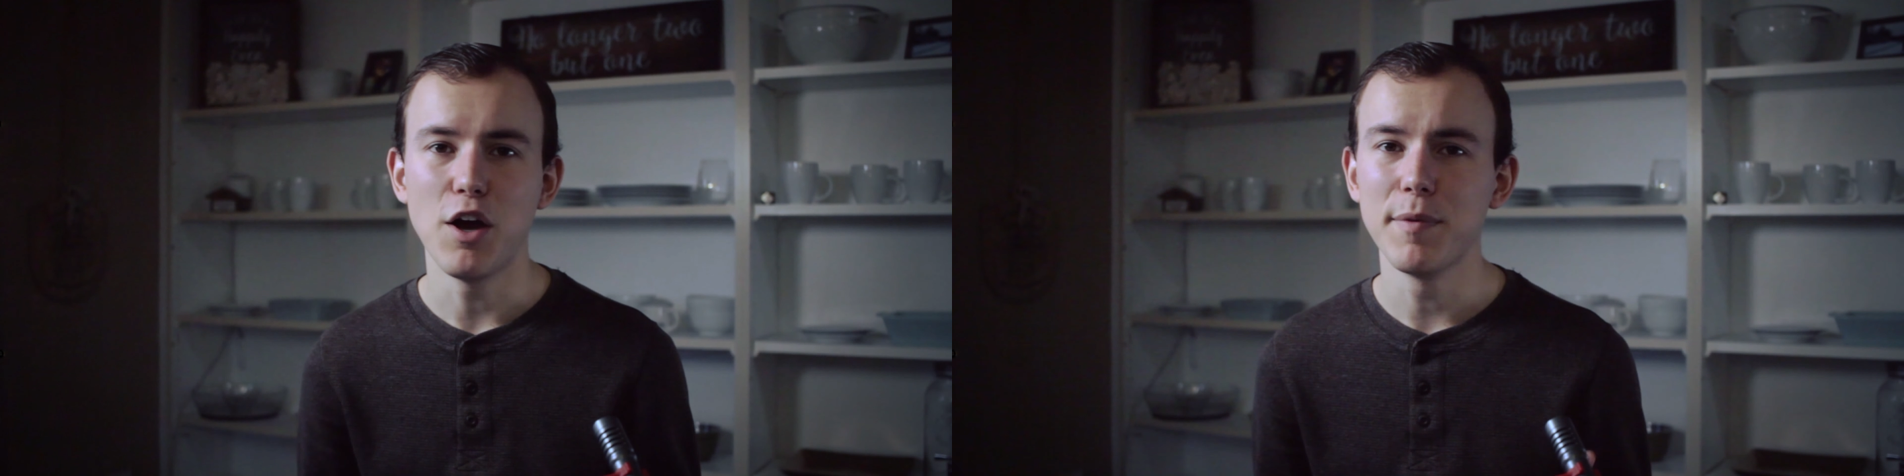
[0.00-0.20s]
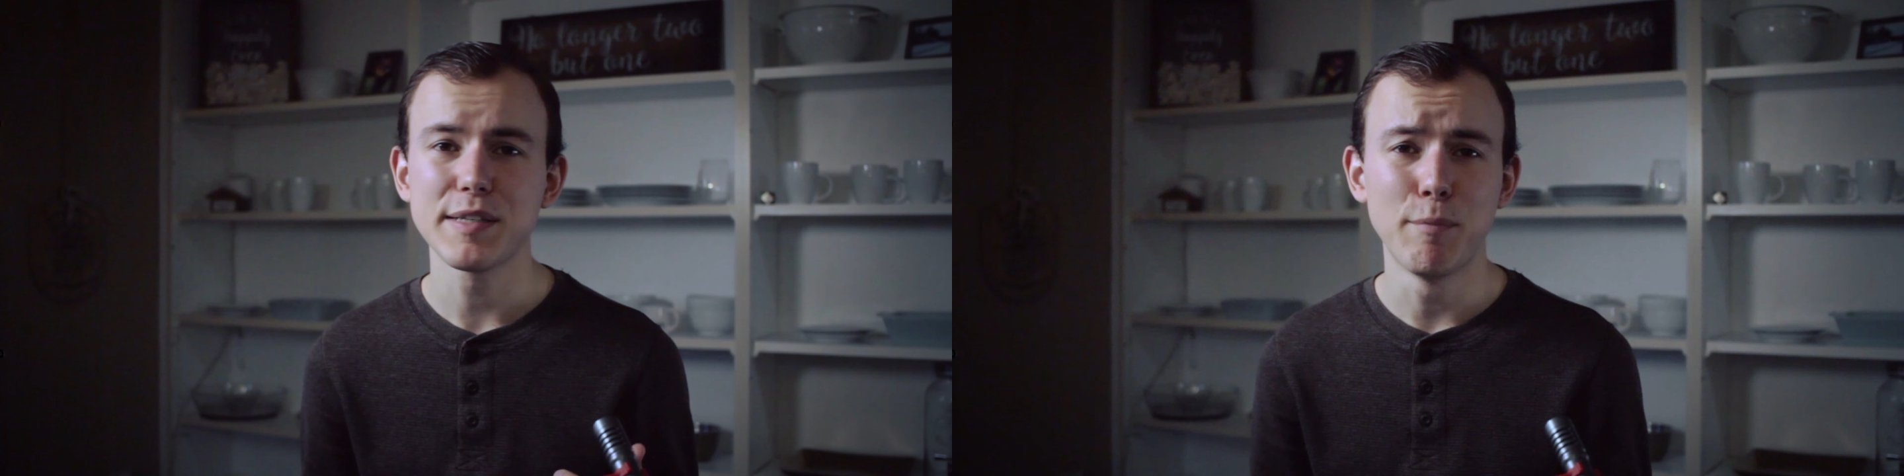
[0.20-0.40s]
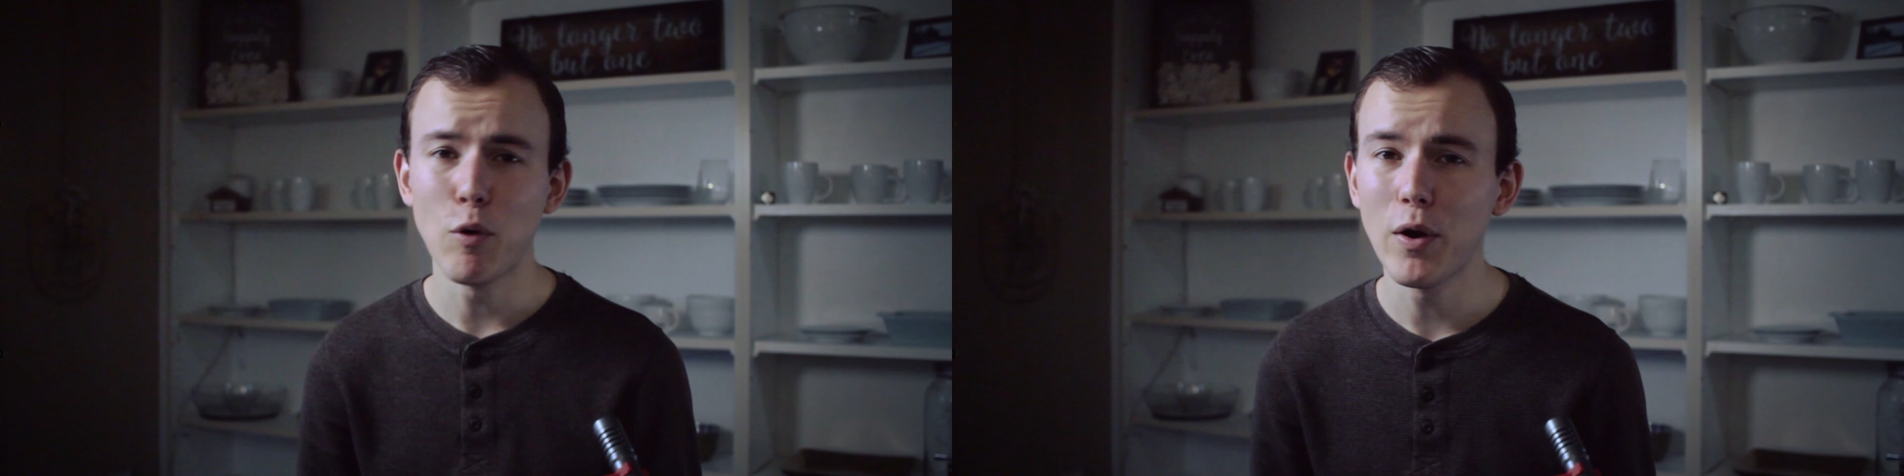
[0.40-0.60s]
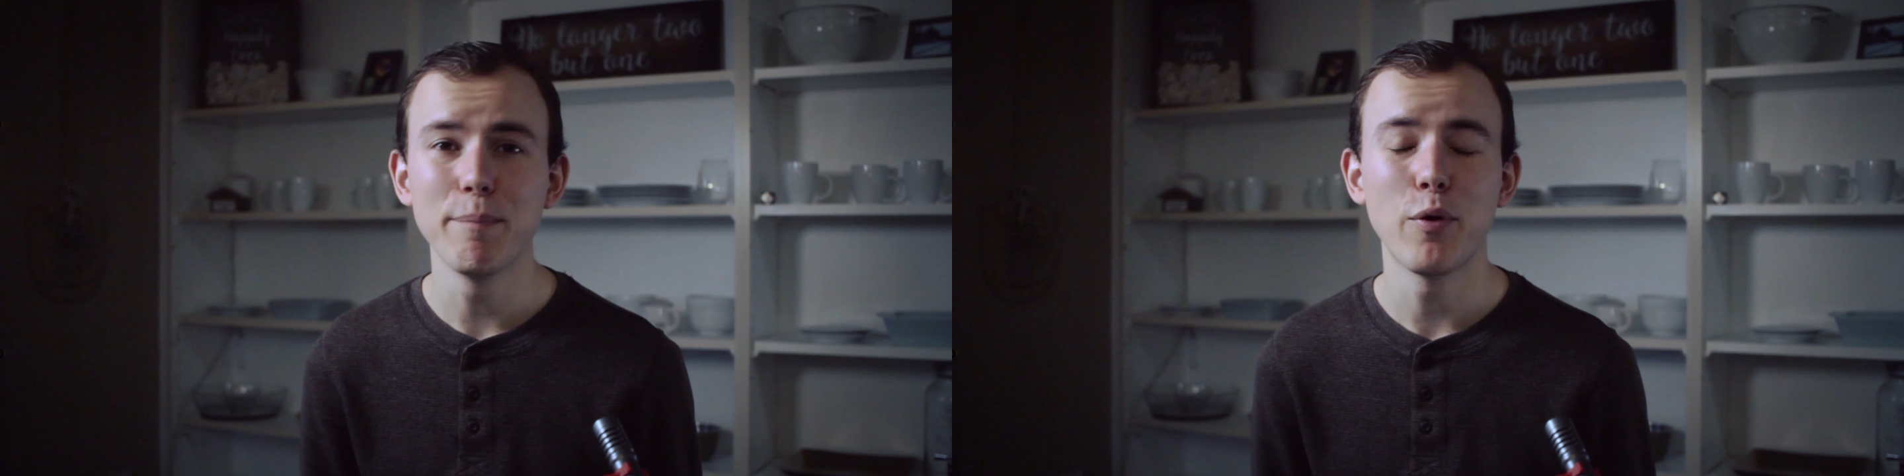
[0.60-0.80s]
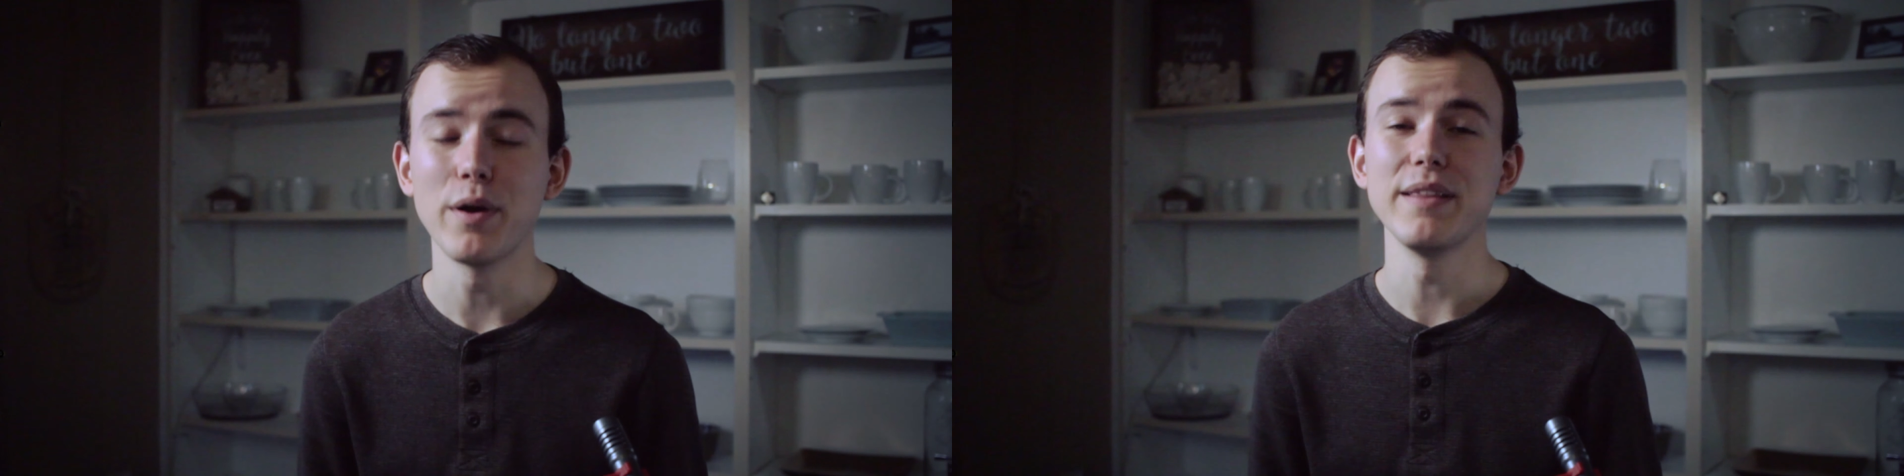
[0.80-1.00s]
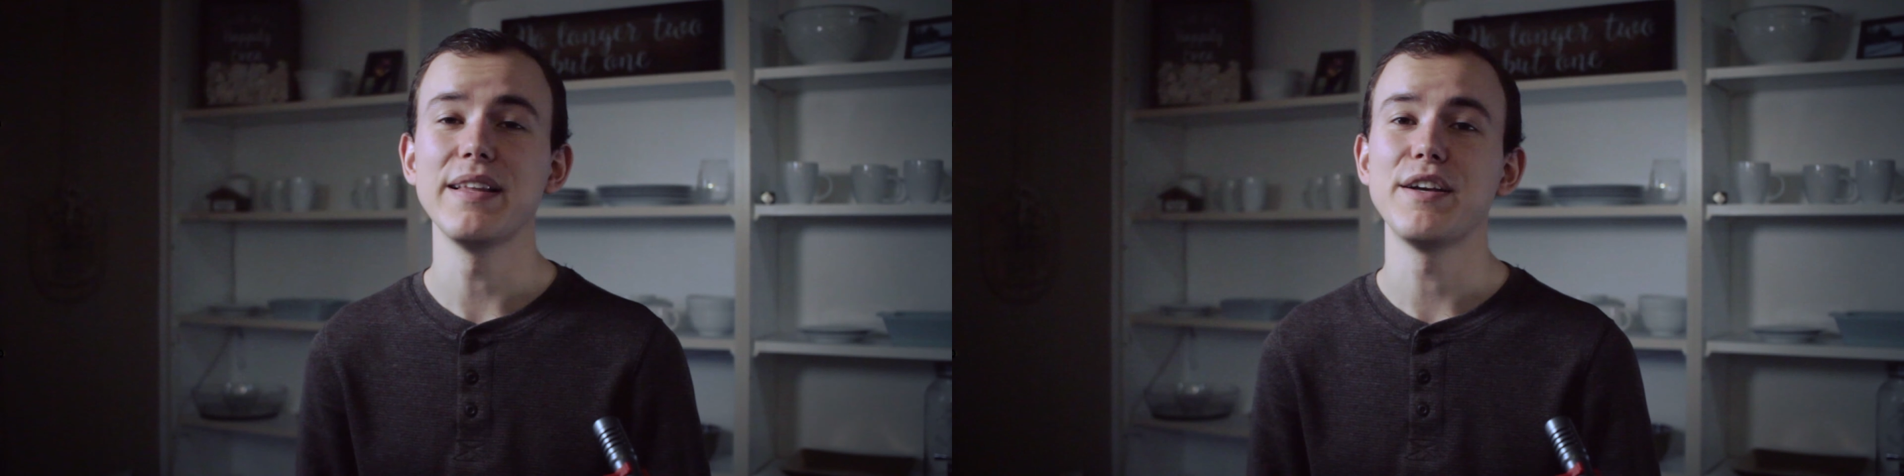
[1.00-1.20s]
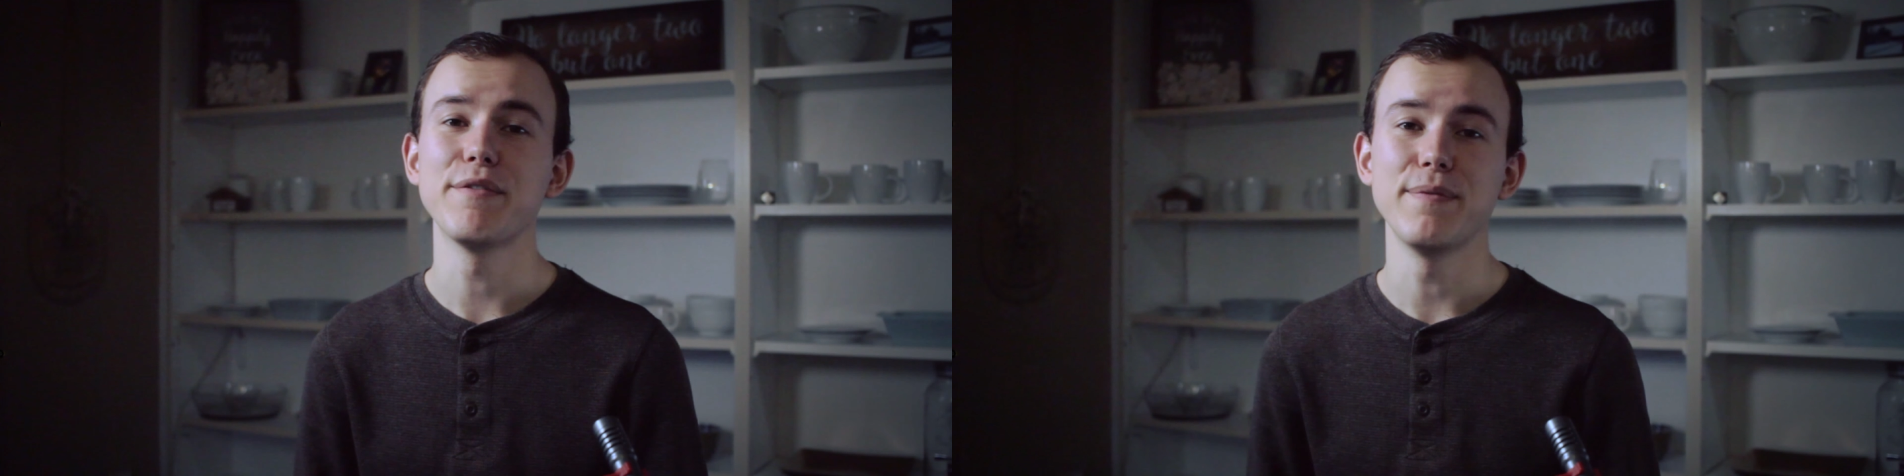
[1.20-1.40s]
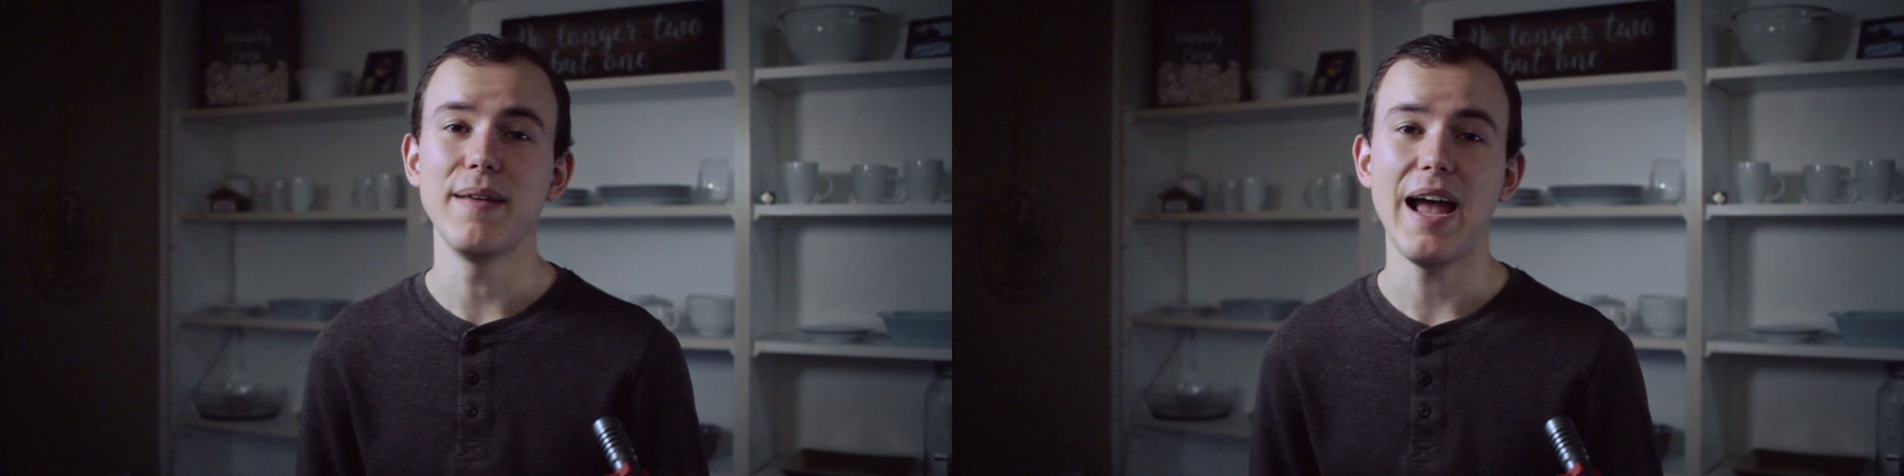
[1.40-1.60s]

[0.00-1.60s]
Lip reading: almost more important than your